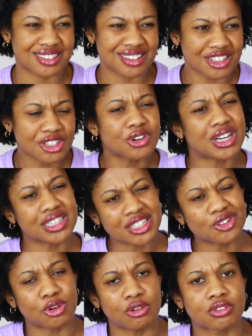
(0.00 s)
a
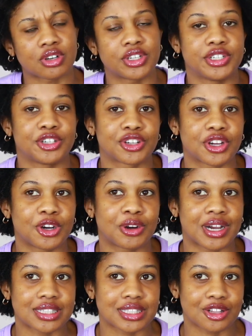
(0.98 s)
little over a year ago,
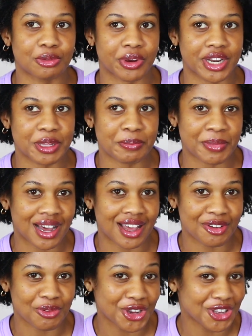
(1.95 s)
I celebrated
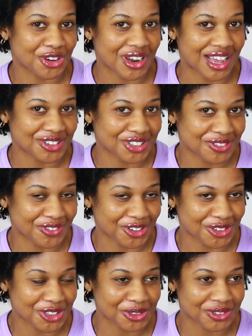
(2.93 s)
my 1 year house
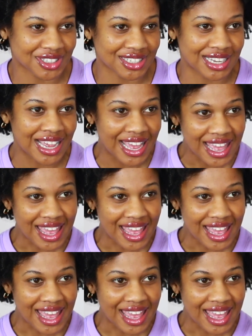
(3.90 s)
anniversary